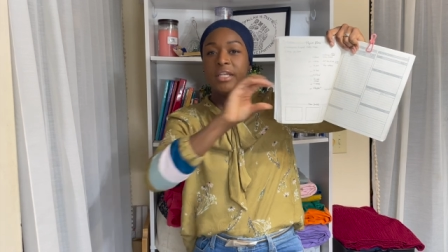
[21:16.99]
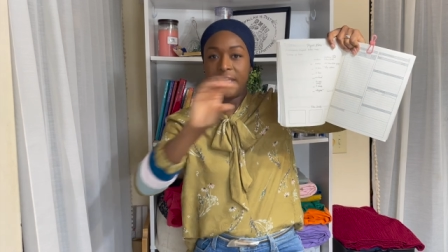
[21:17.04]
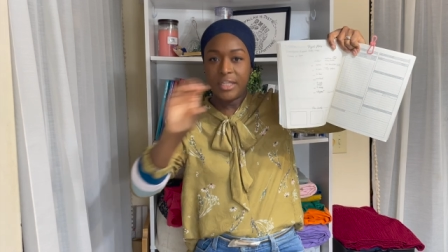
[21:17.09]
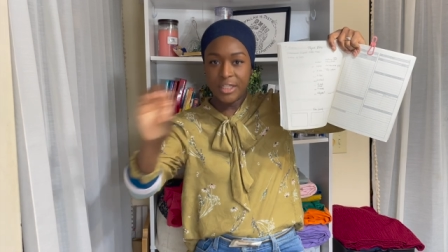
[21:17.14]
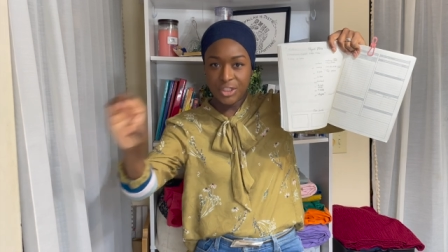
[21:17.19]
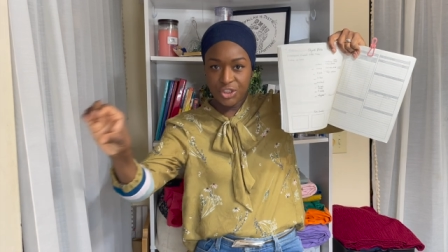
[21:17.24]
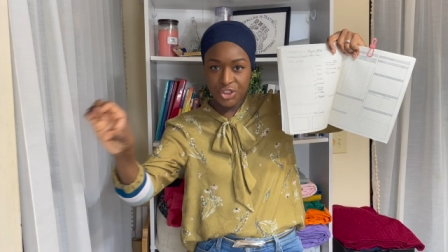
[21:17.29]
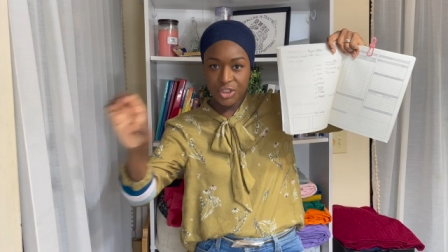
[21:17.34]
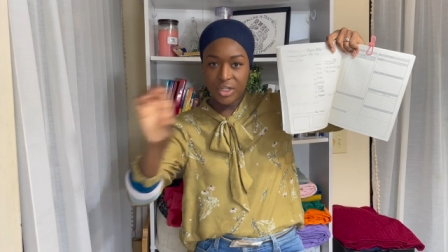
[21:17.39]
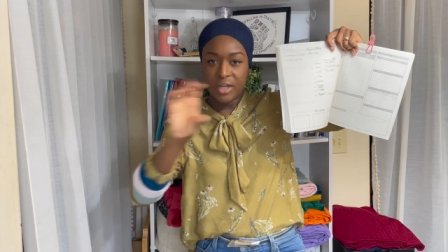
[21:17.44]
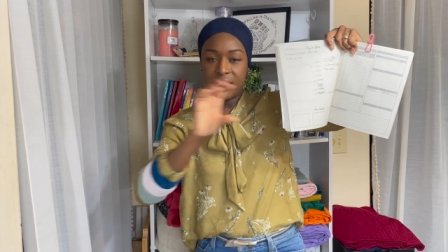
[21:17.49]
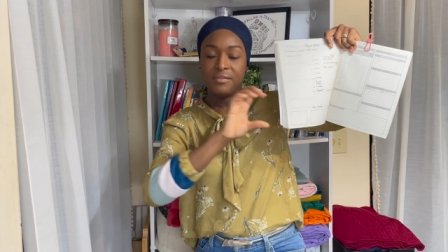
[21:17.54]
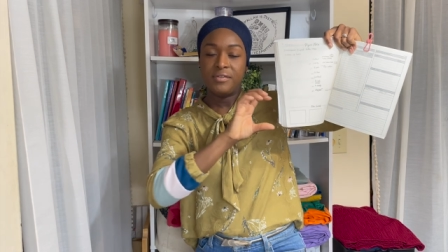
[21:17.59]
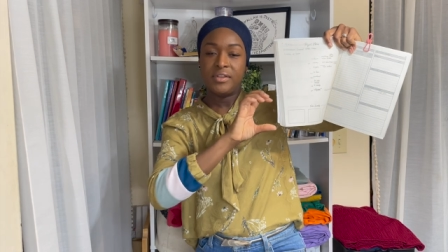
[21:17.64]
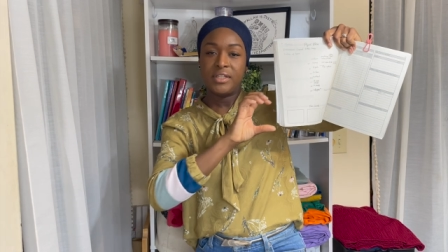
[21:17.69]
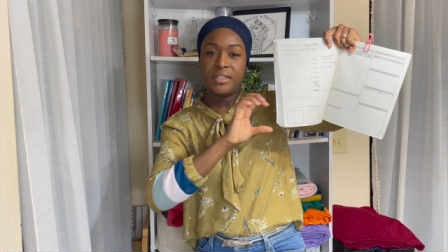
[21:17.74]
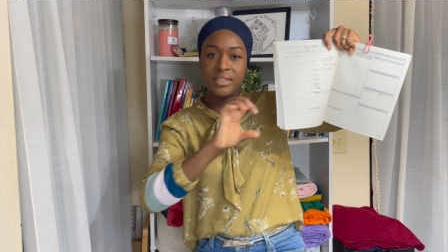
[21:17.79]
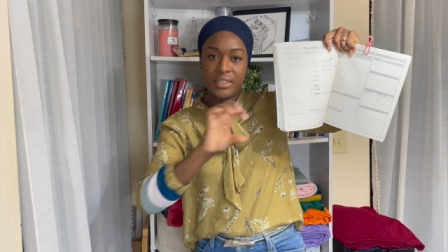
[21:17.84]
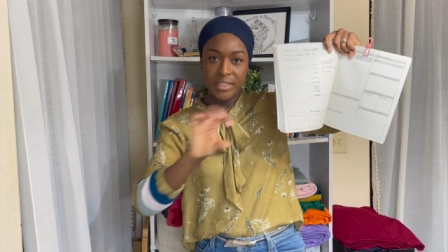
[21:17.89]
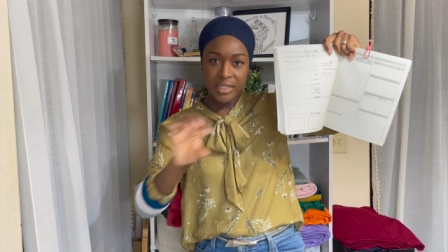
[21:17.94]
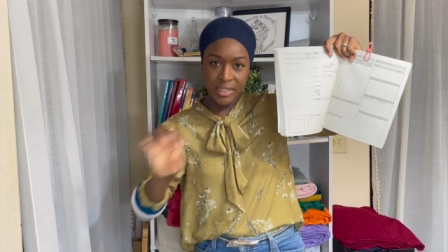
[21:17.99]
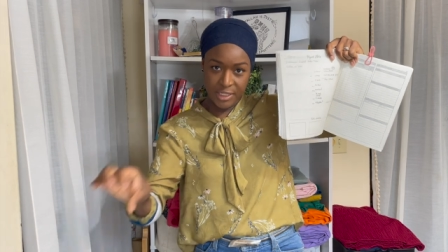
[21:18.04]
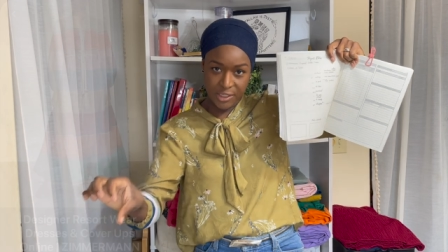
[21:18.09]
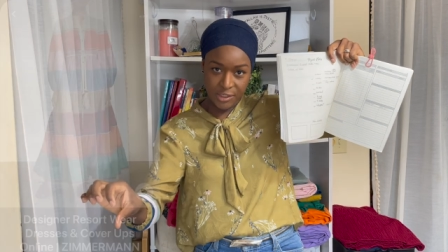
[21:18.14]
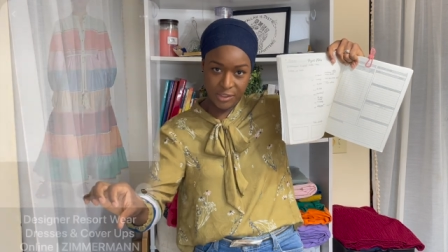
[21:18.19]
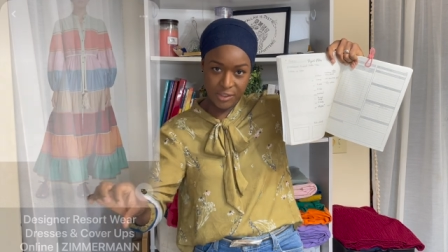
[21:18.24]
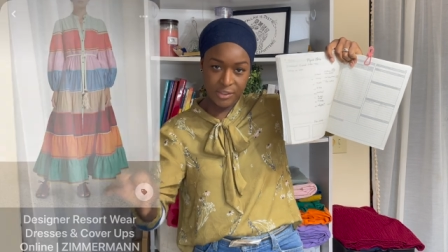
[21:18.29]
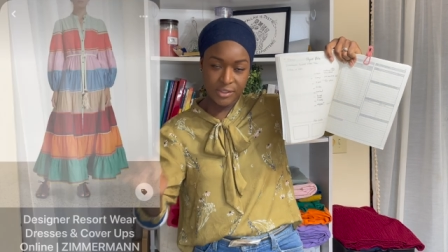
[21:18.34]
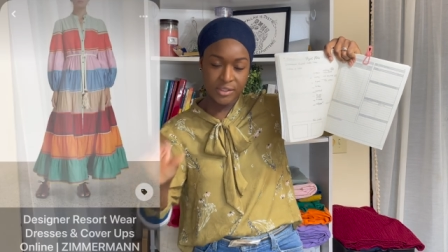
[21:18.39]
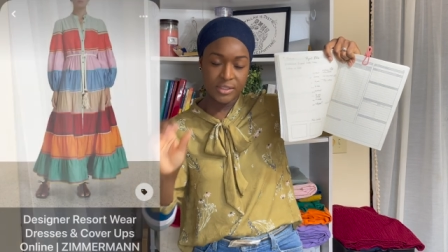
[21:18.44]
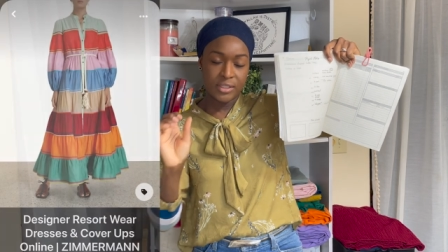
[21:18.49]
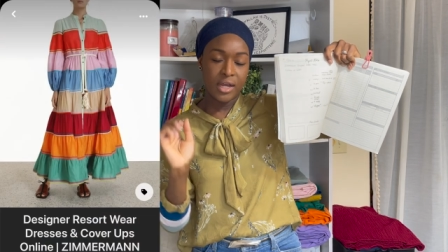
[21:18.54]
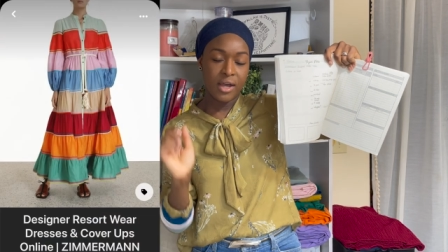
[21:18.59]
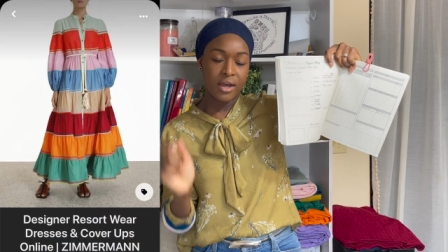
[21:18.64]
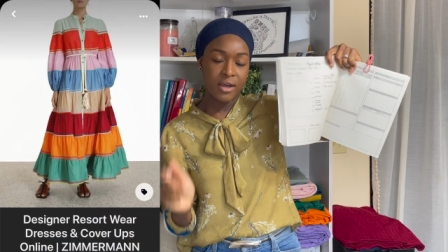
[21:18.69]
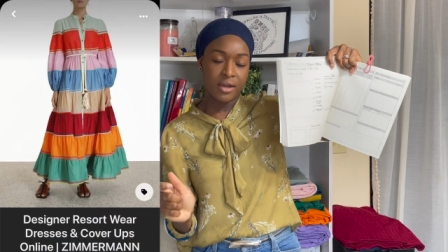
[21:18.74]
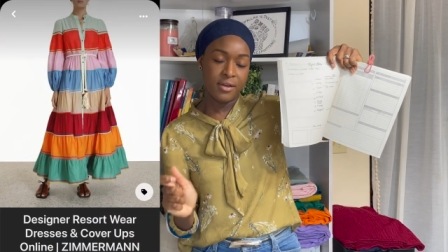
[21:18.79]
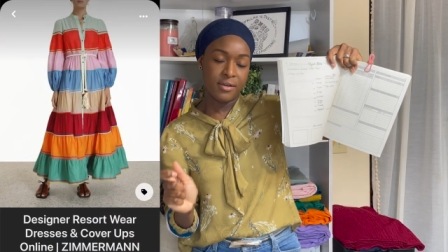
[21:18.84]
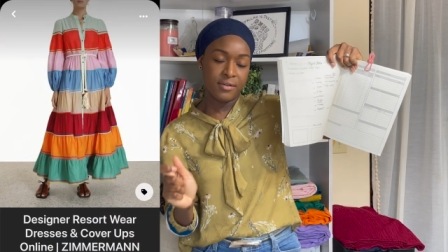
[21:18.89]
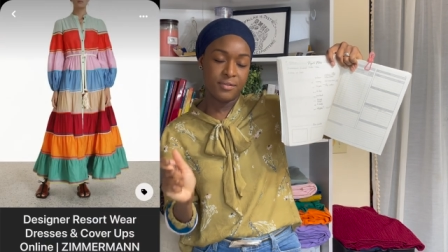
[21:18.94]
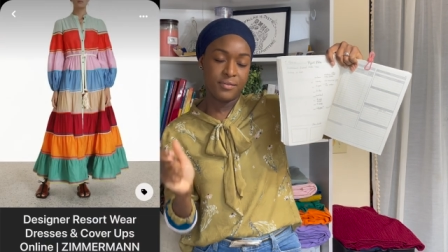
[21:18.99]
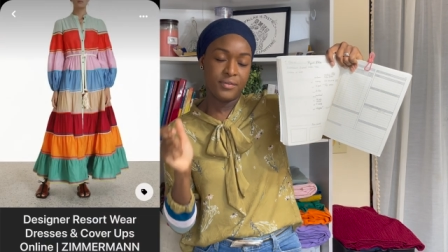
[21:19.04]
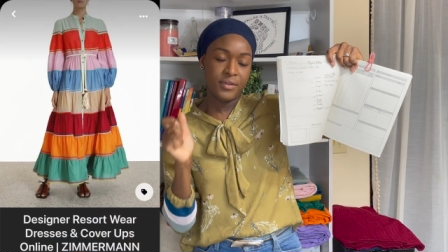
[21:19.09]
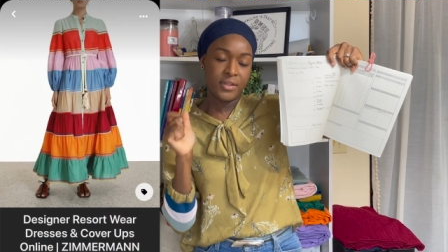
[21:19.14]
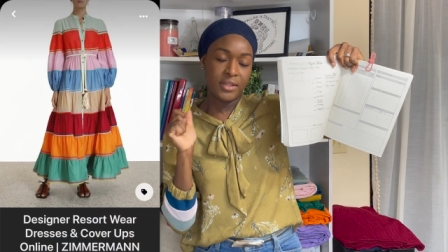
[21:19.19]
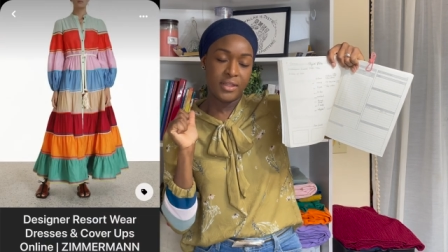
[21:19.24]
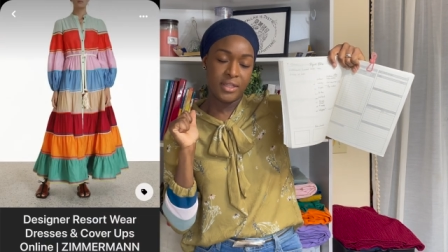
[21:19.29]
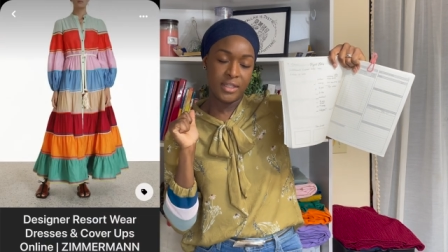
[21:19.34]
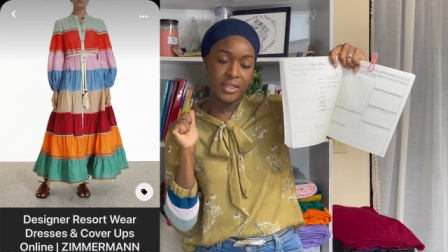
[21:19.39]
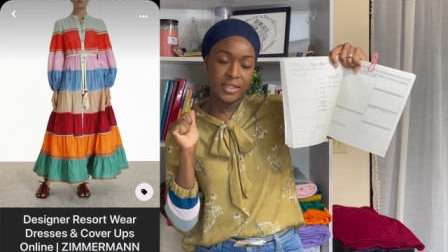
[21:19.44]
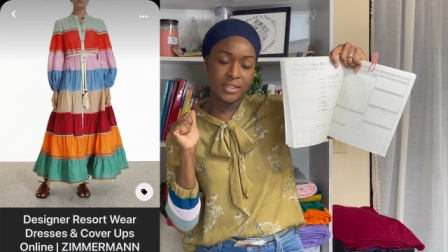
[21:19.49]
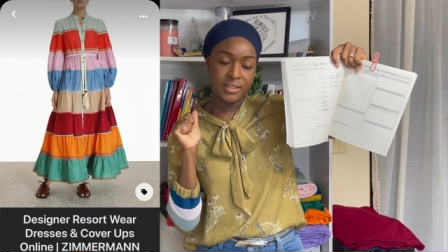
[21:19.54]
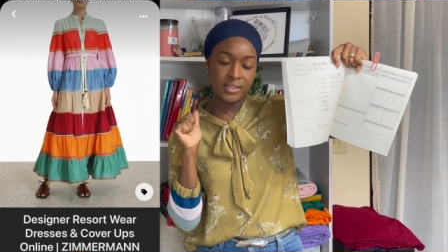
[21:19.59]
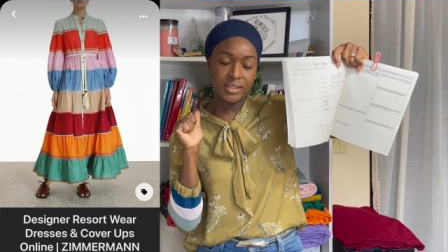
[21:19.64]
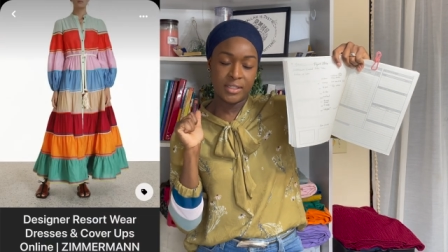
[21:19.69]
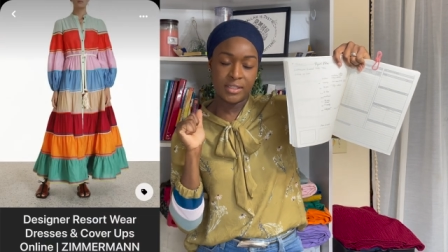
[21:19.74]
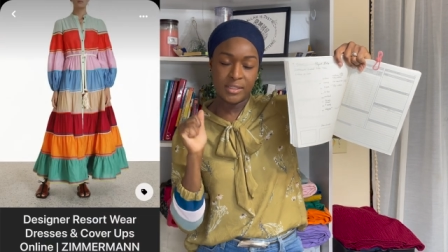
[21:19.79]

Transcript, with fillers: each of the tiers of this